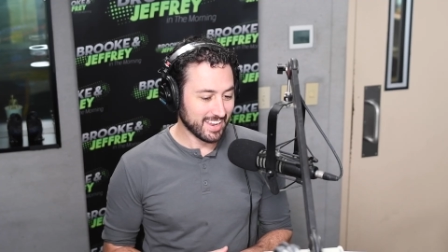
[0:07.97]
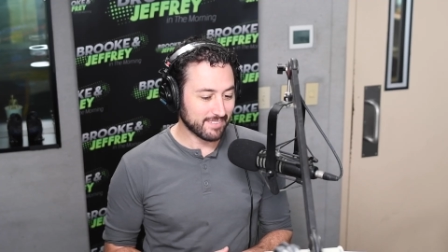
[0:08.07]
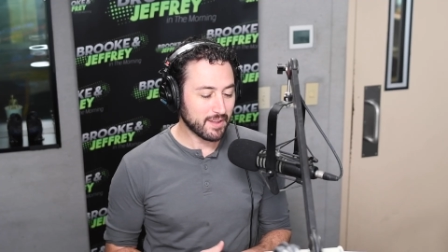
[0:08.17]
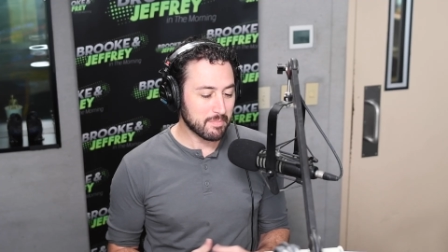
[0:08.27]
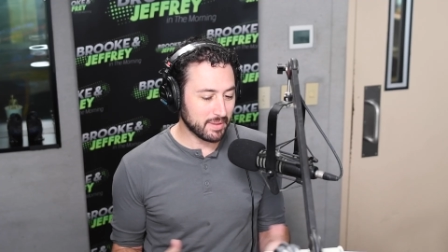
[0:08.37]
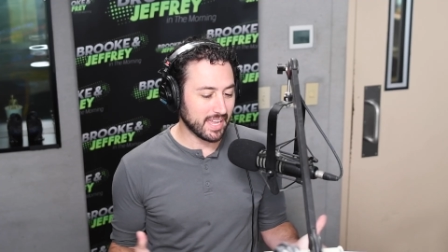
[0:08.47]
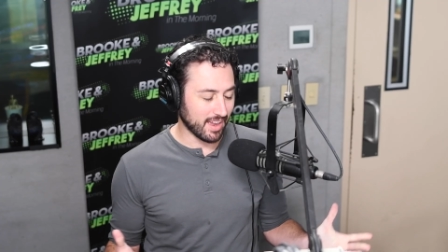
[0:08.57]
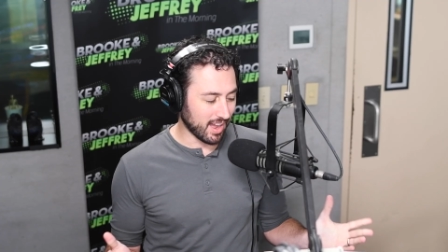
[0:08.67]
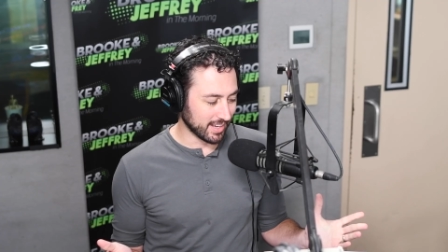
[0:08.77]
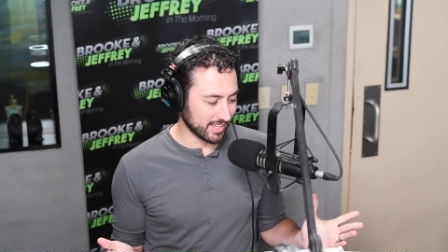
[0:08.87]
If I'm being
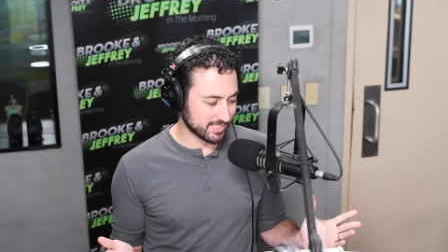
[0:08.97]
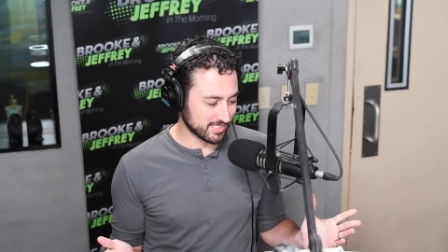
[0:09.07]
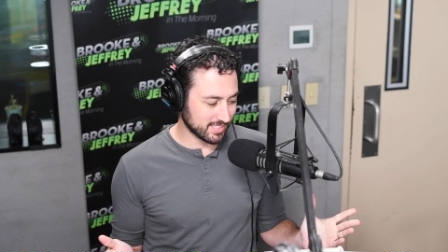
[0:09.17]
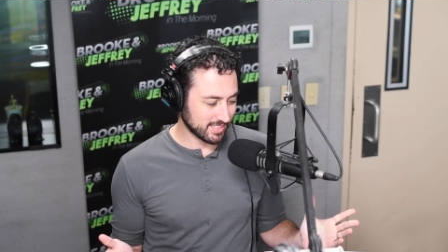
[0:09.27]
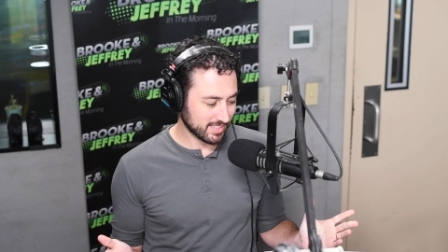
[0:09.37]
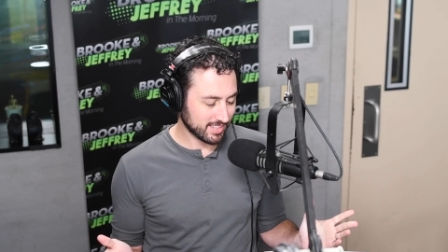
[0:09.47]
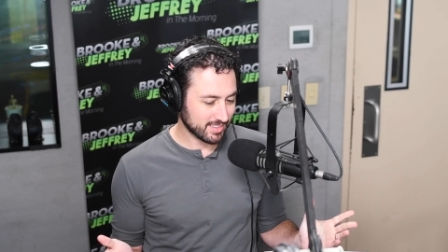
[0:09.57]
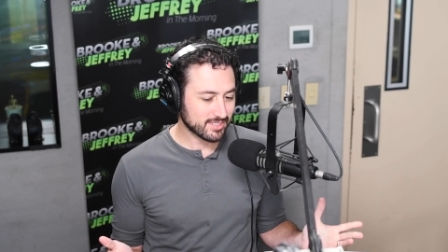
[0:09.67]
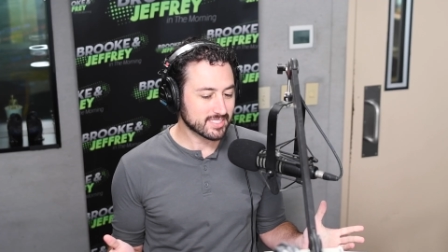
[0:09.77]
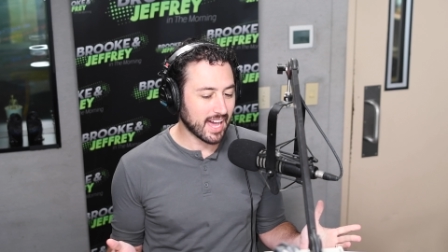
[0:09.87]
honest, Okay.
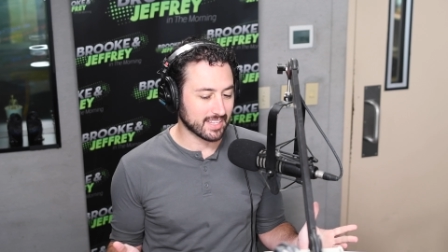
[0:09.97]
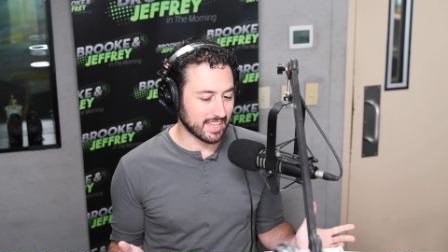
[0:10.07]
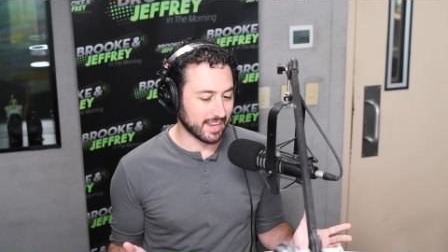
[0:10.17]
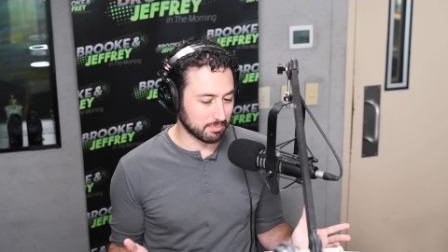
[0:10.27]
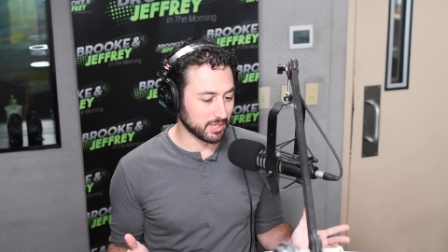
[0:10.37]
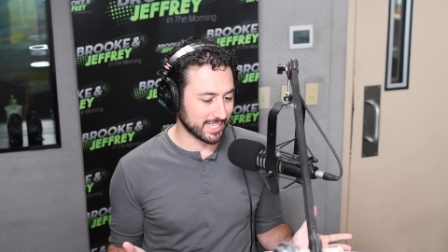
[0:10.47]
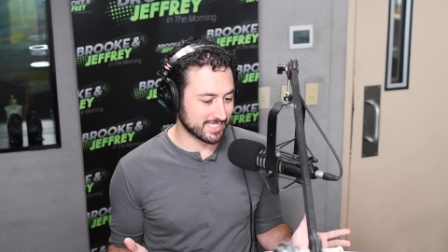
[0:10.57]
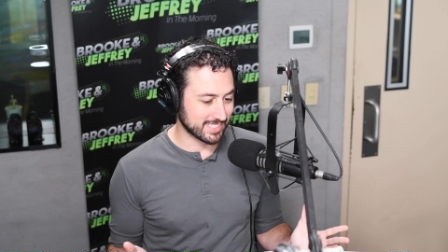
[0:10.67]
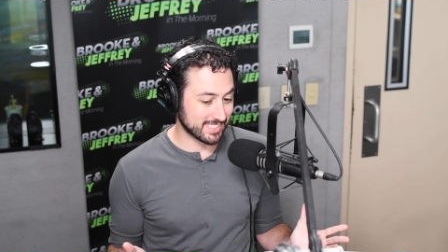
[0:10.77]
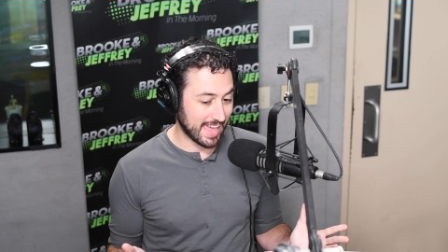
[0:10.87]
there's not a lot of
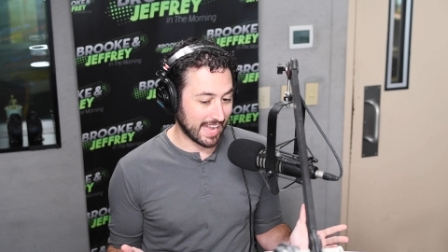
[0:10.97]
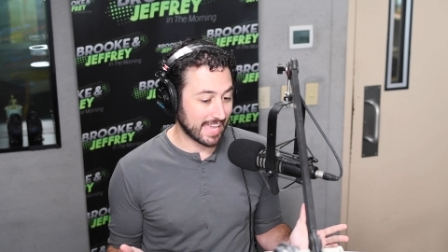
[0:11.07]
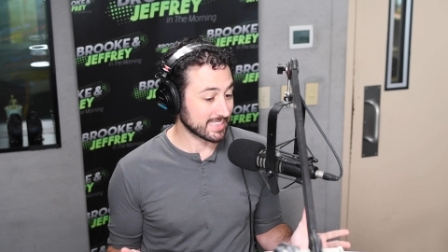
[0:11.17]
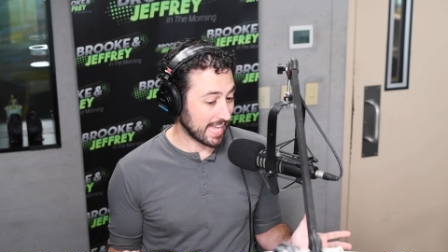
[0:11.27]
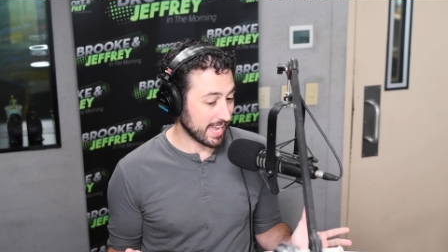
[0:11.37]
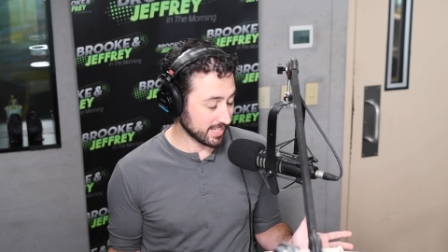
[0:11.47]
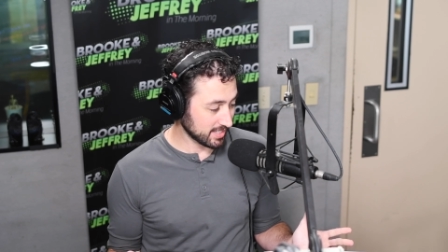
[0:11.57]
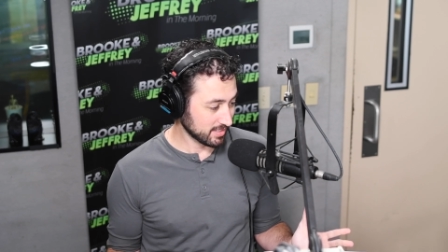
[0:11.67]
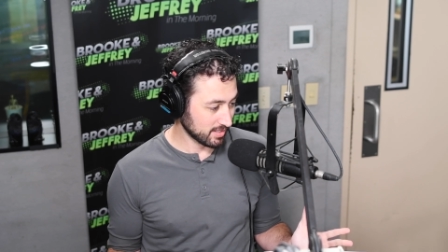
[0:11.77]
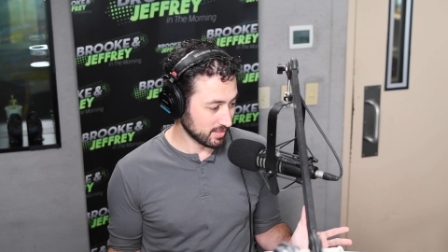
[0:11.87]
places that I like